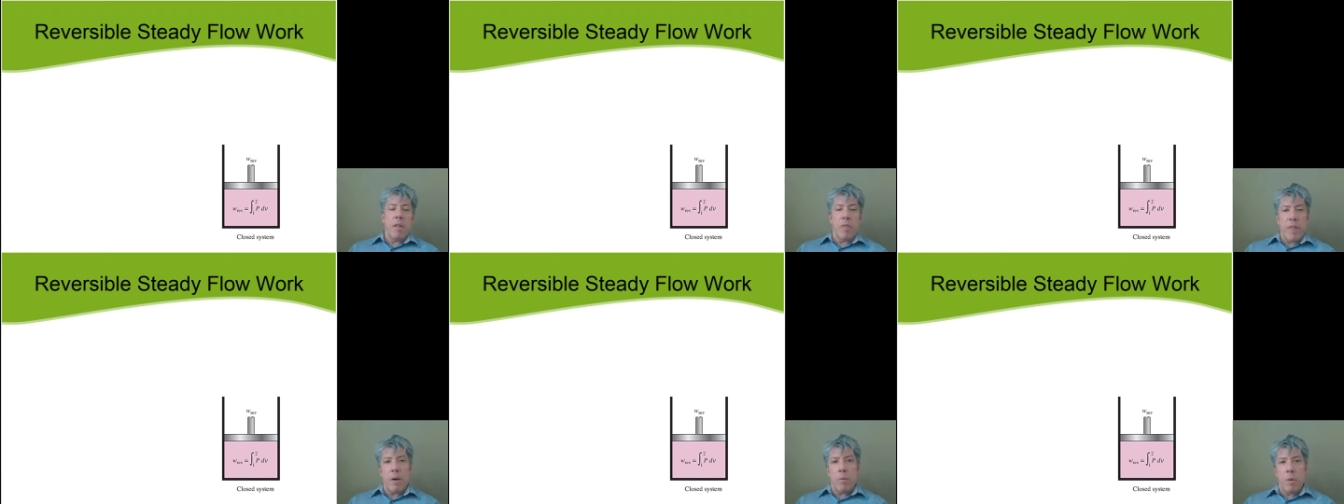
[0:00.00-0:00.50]

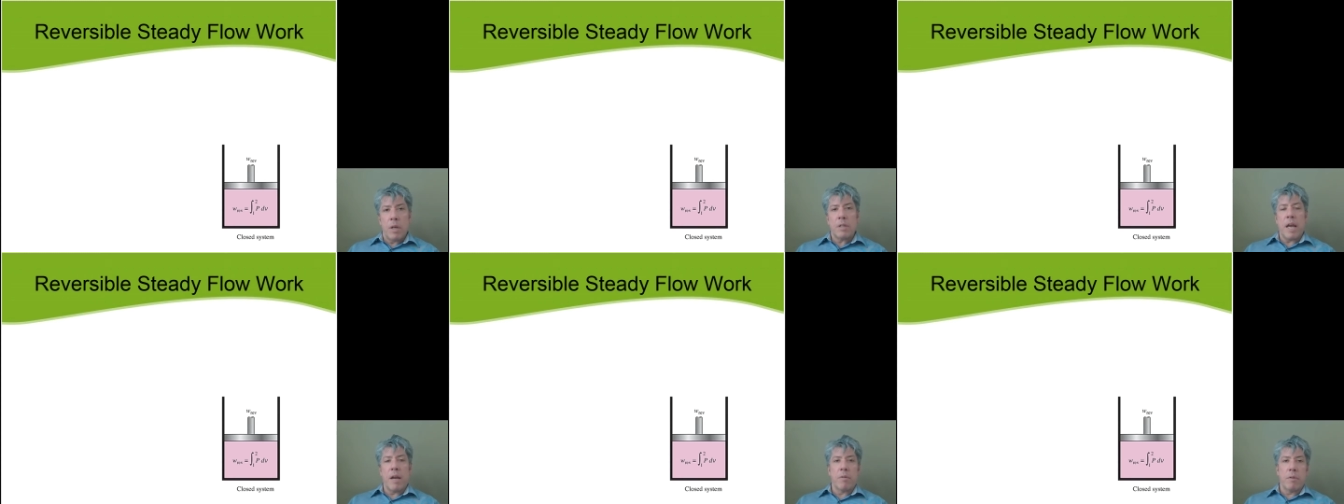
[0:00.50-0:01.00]
that
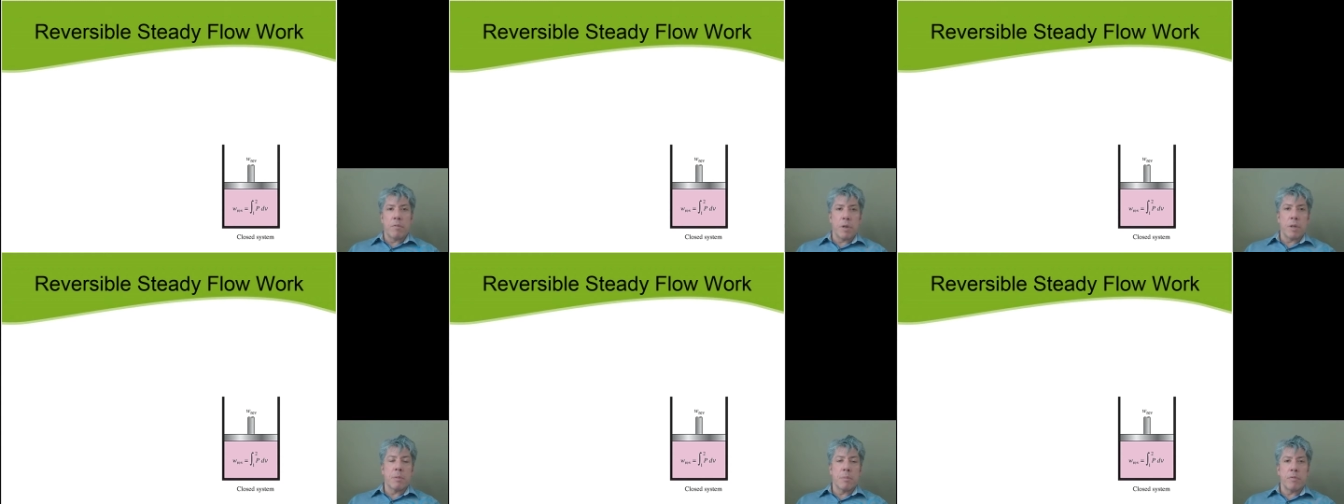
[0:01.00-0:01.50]
was a
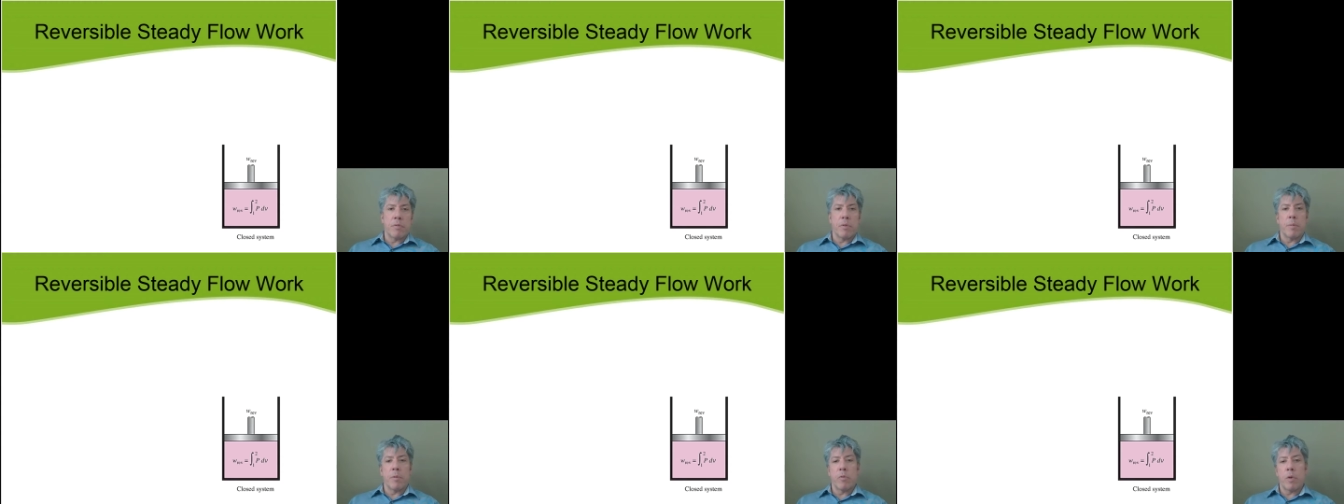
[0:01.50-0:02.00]
reversible
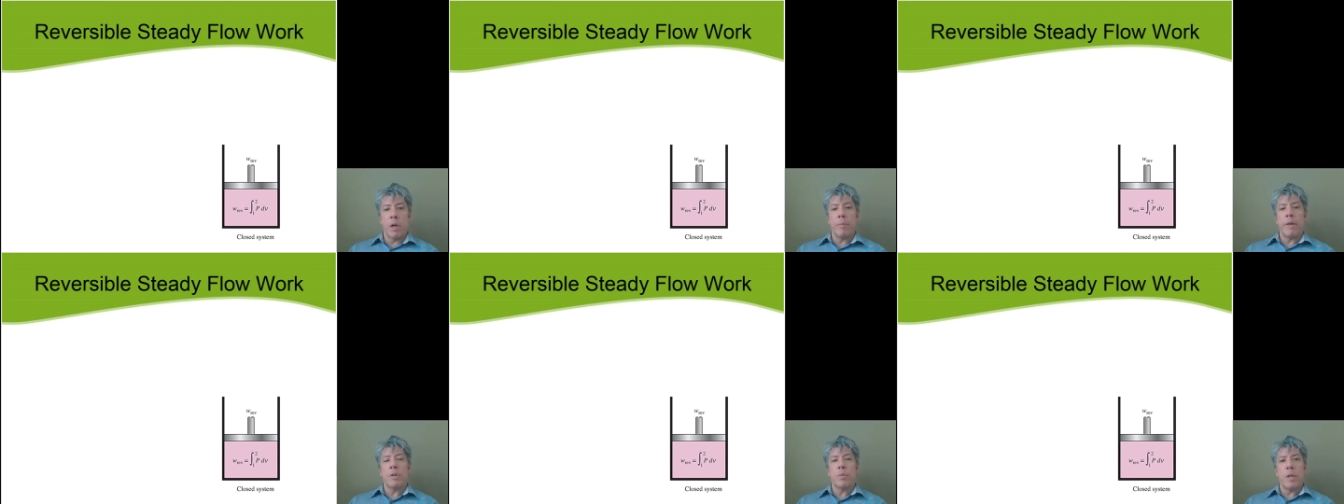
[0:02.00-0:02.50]
form of work
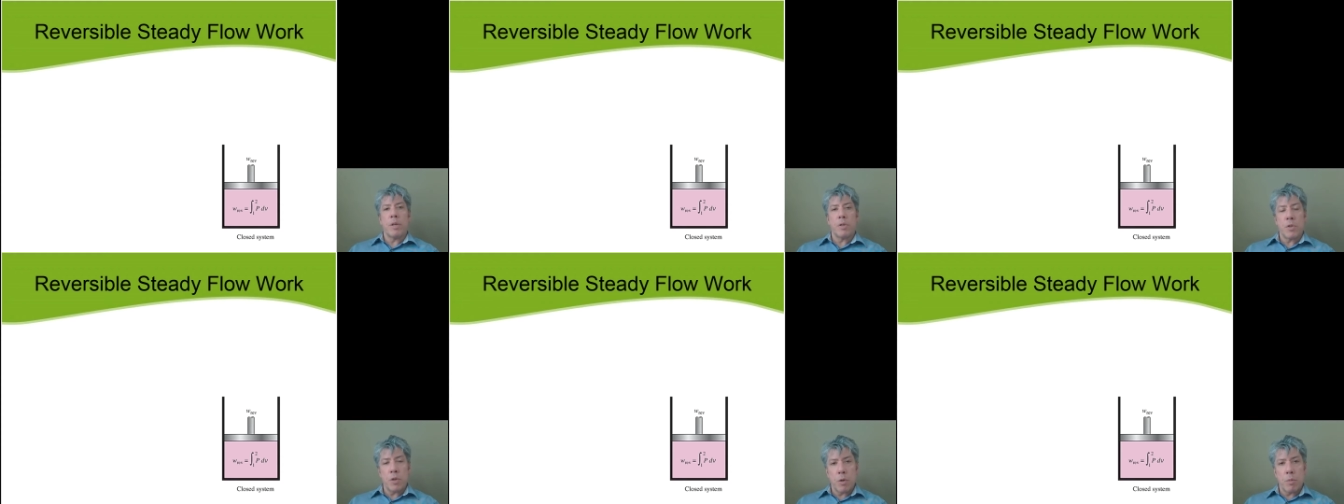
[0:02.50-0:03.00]
because we
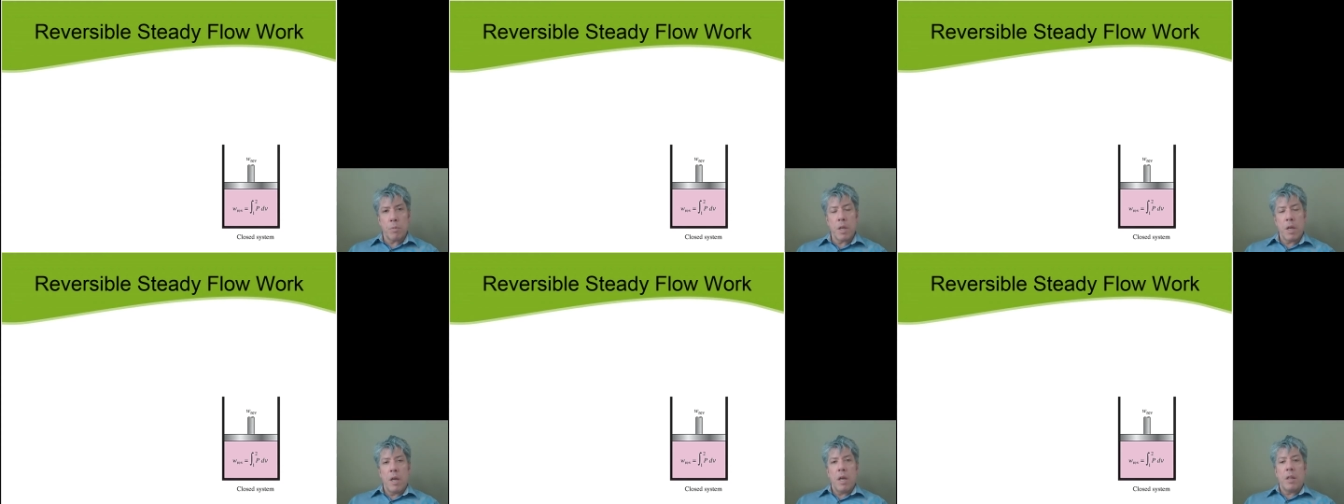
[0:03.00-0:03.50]
assumed
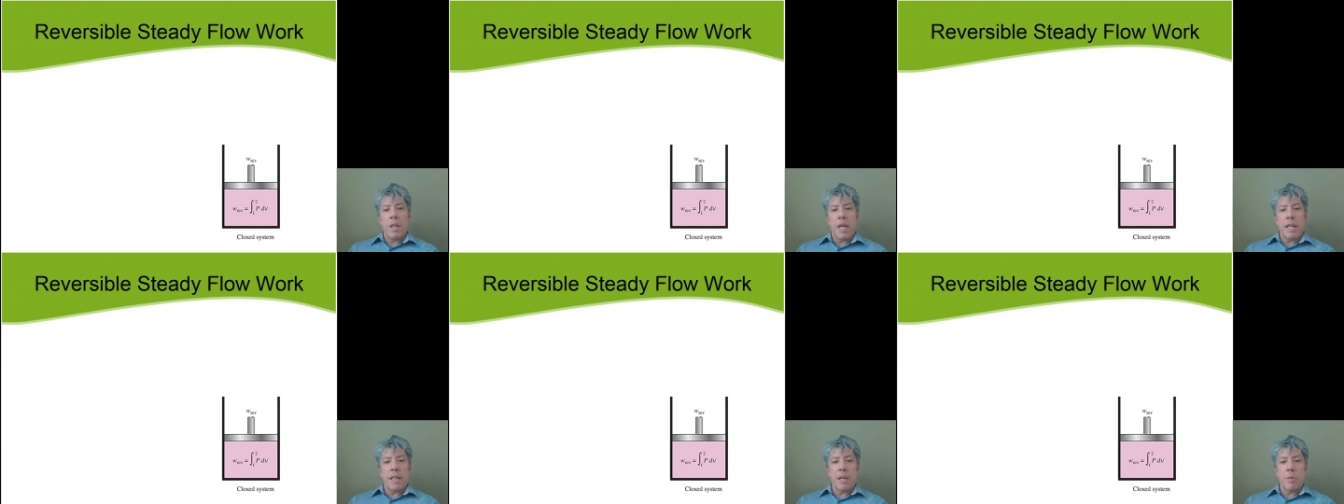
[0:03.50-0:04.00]

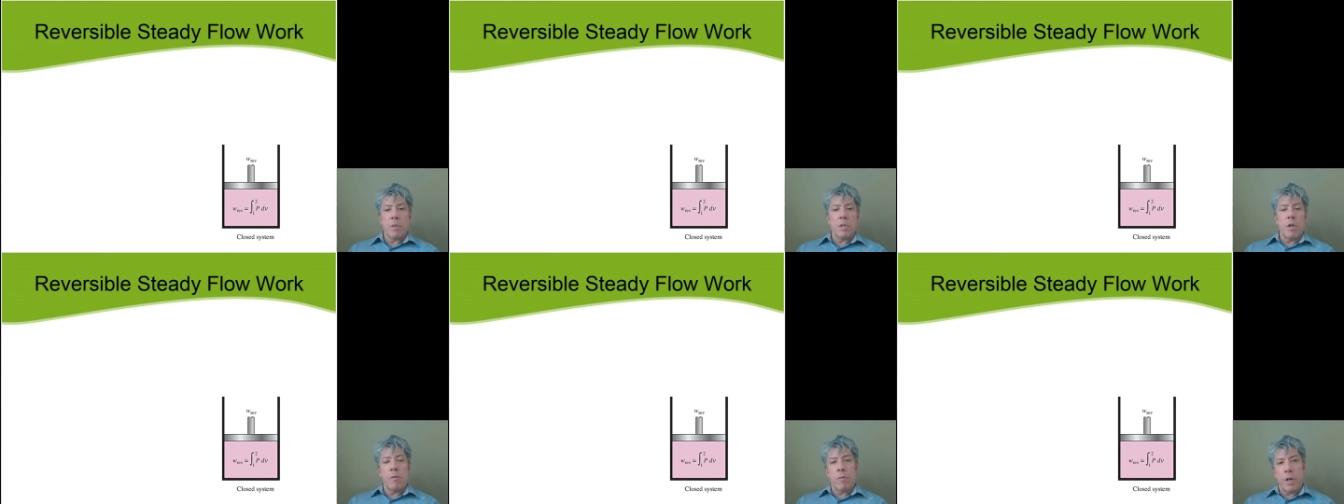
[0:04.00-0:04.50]
that there was
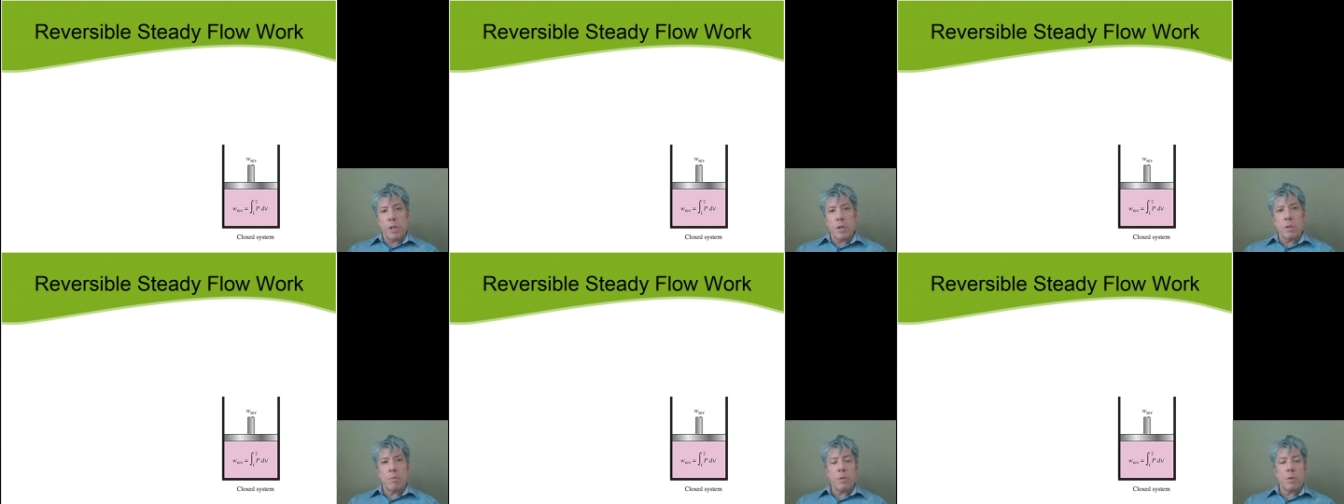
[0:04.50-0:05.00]
no
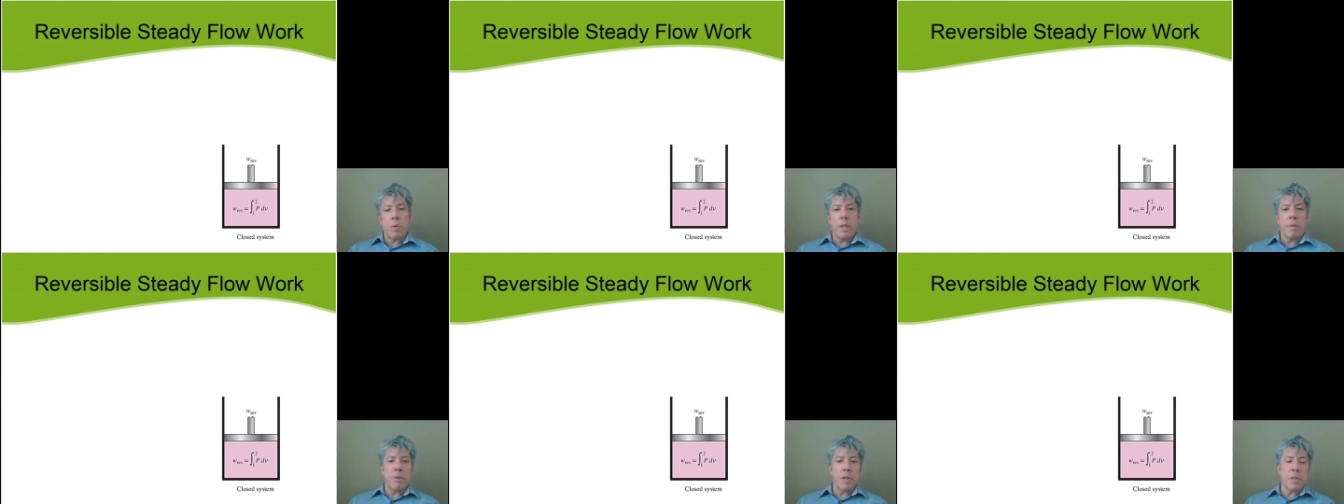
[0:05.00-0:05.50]
friction between
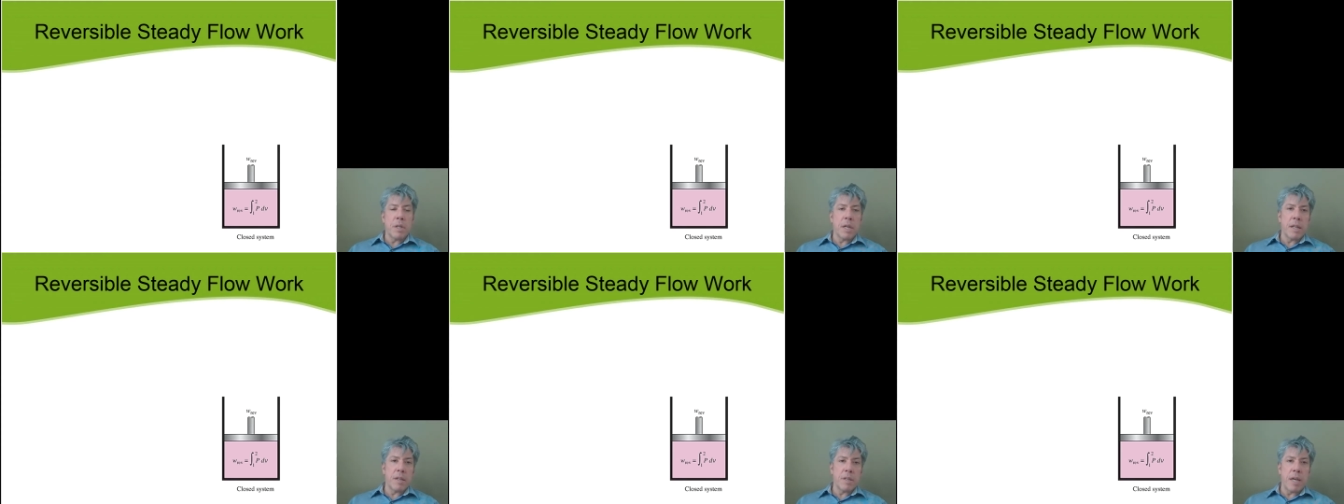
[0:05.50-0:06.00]
the piston
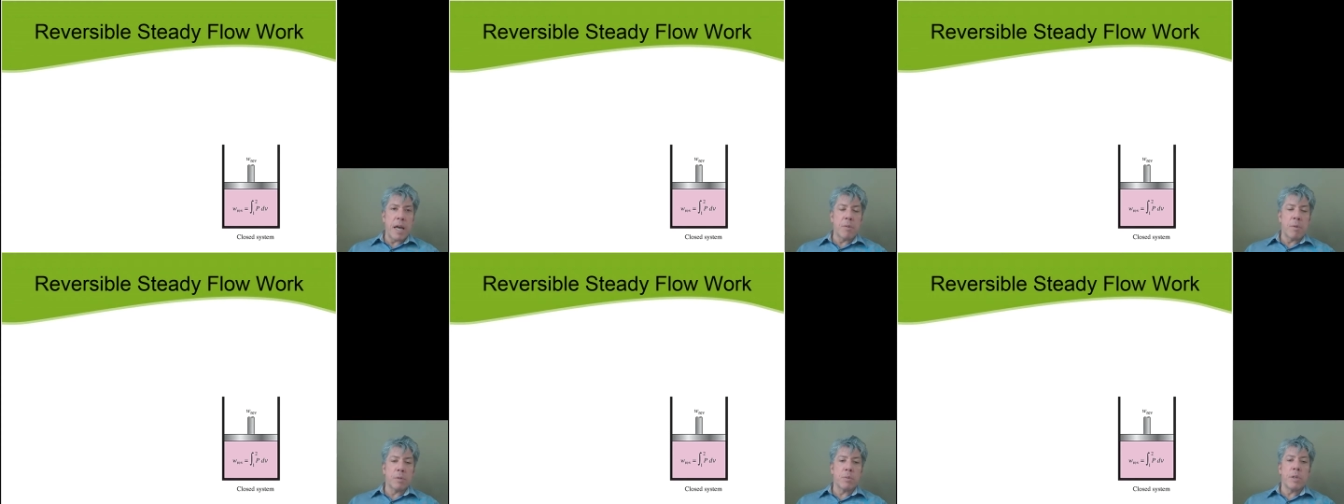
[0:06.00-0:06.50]
and the sidewalls.